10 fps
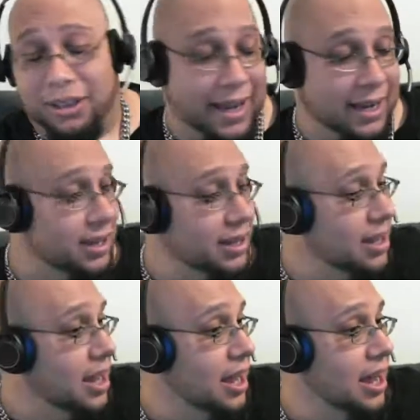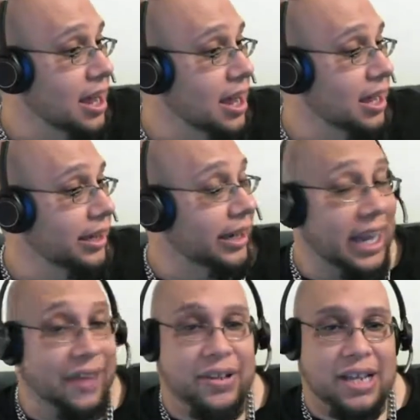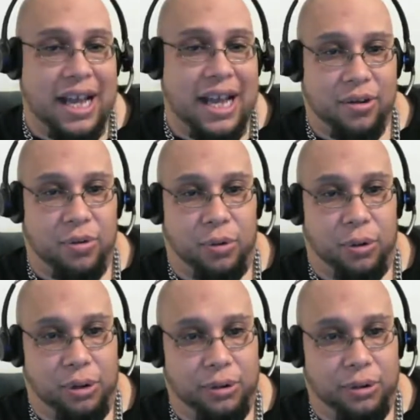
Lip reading: Look, man, 11's kind of cool.